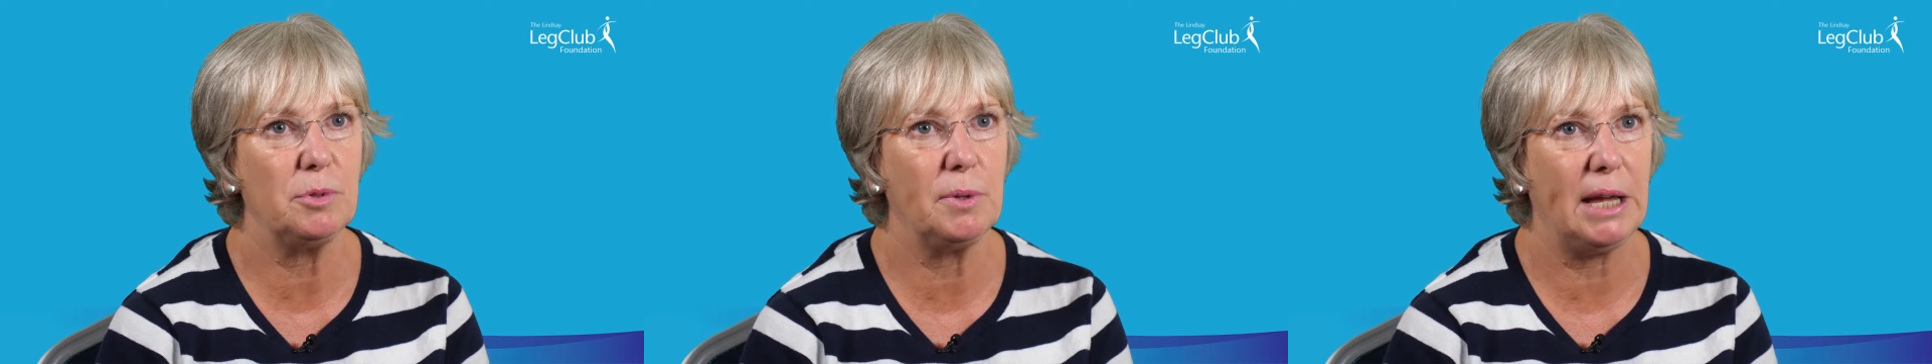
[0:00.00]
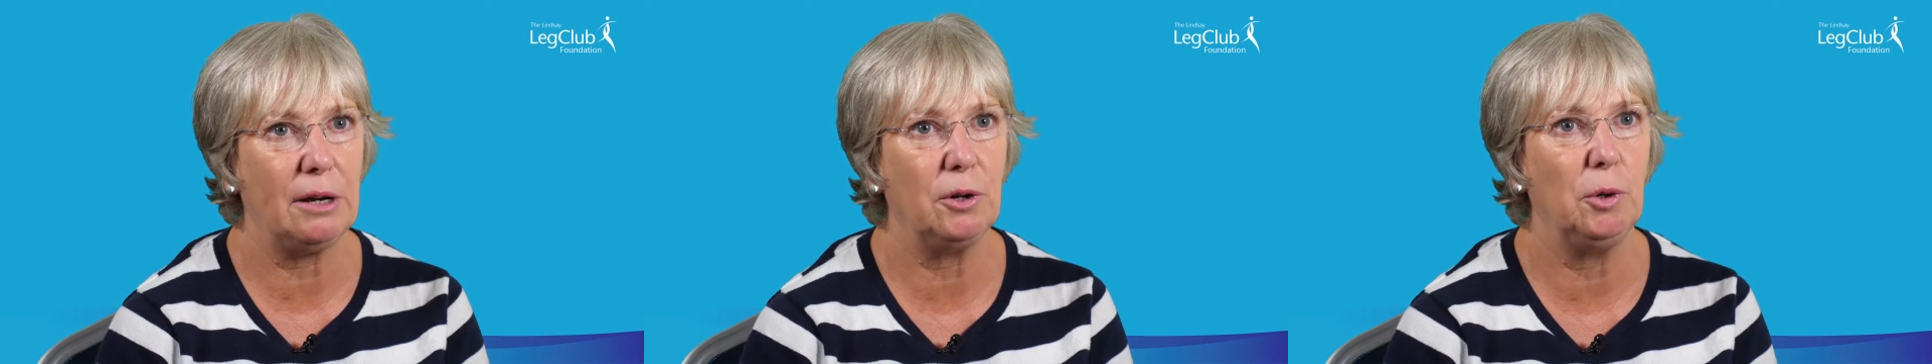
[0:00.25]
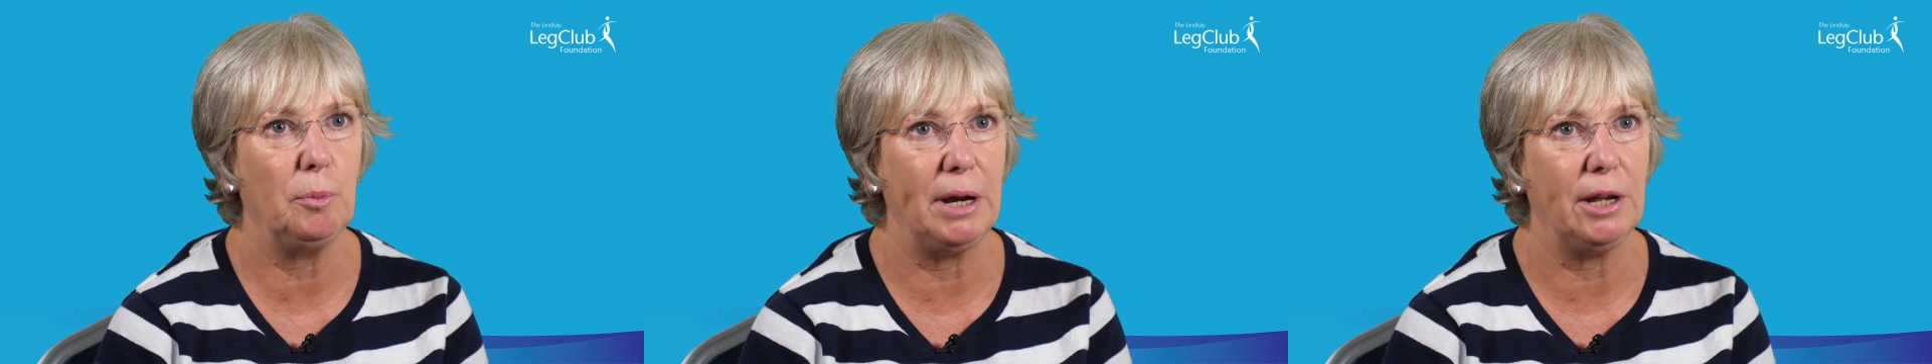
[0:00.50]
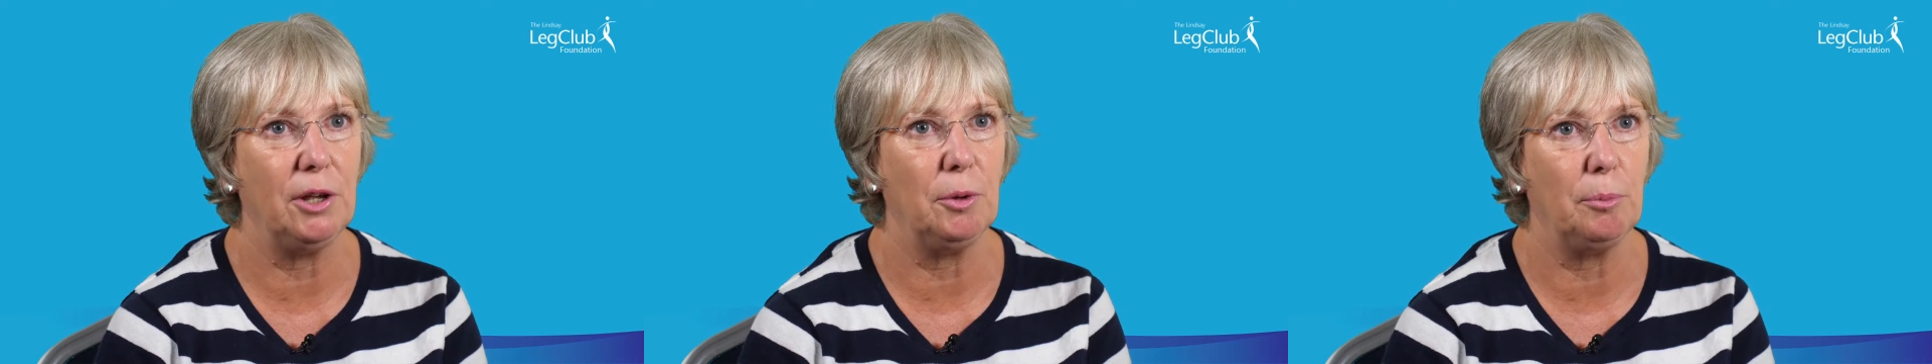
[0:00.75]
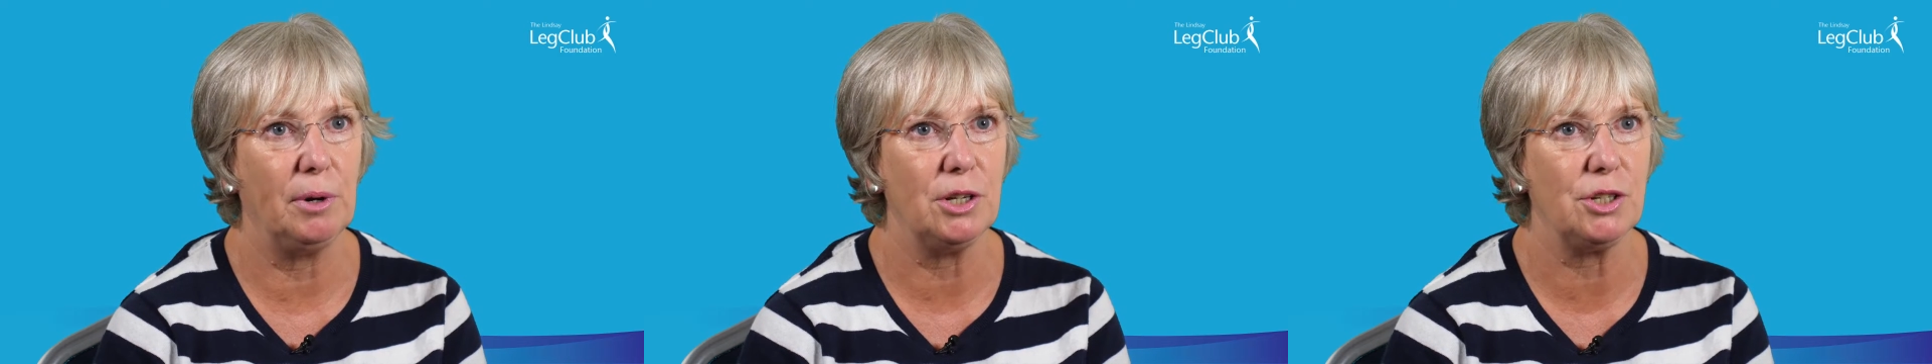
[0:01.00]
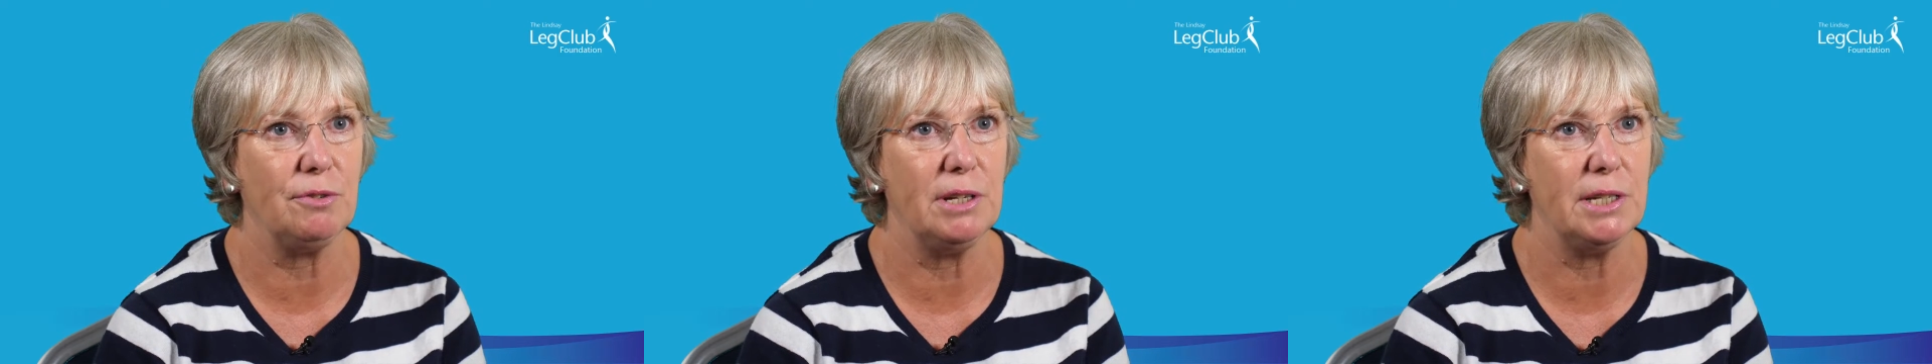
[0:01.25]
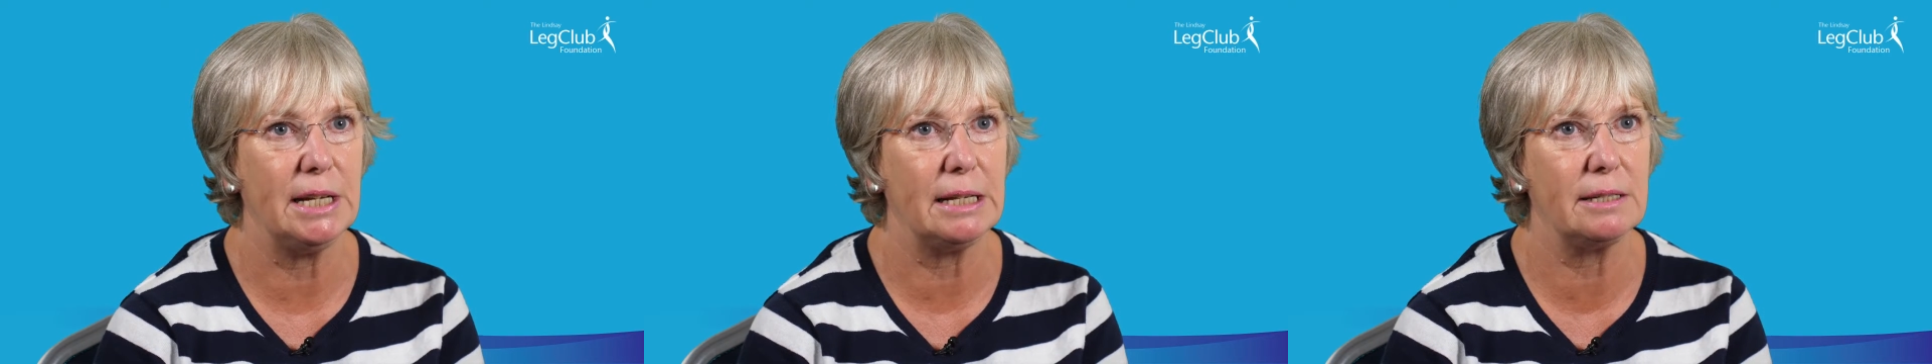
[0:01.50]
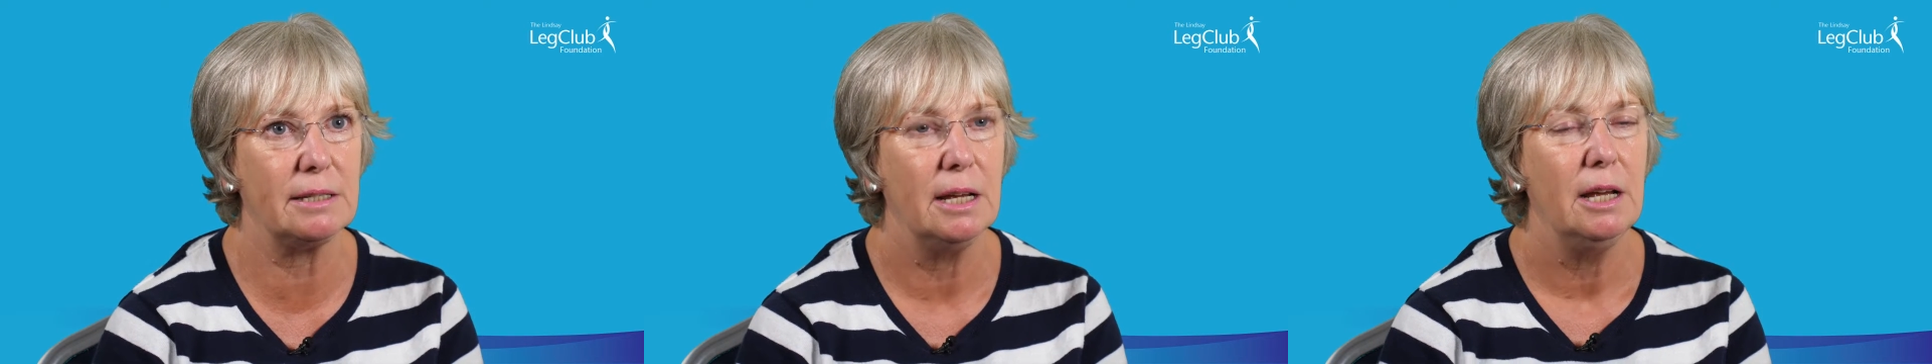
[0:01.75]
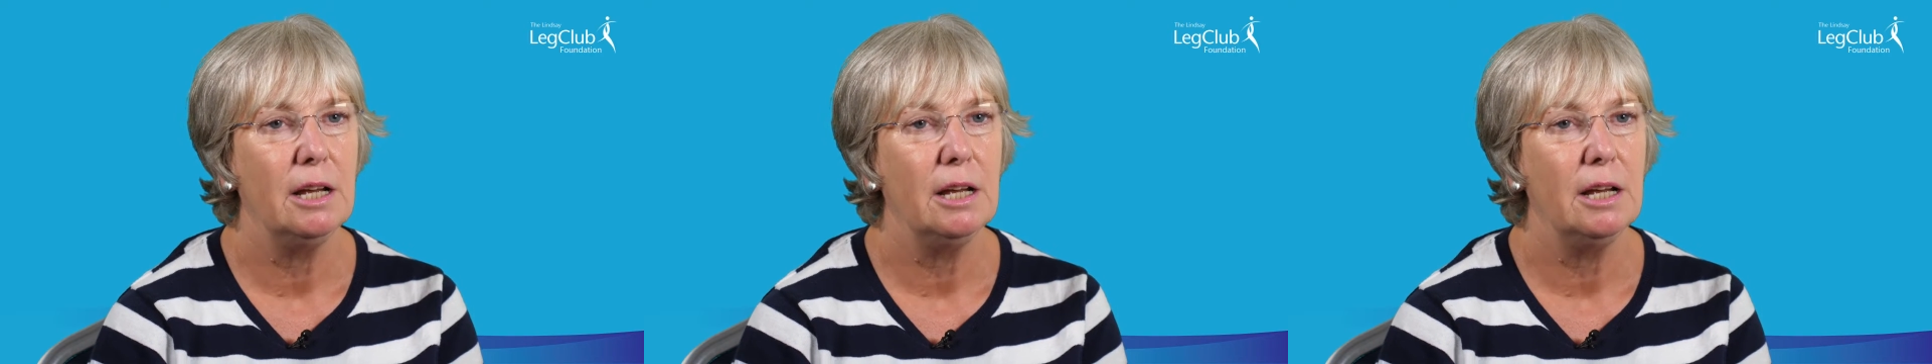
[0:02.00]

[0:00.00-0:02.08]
with the ankle brachial pressure index,